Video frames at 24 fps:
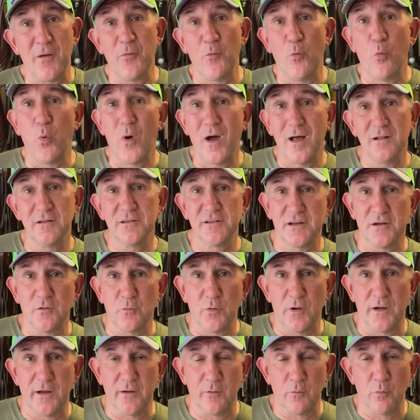the welding
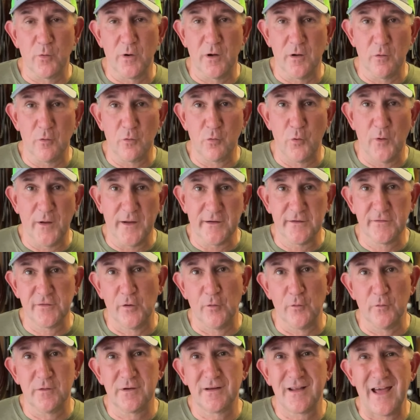rig real quick. So
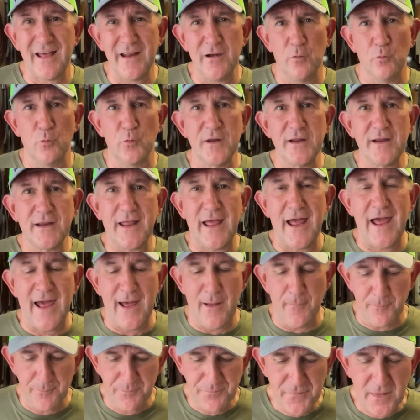to kind of
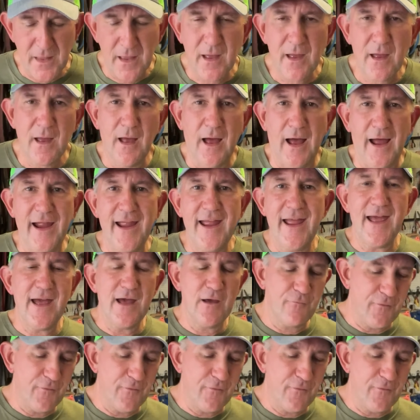recap, I have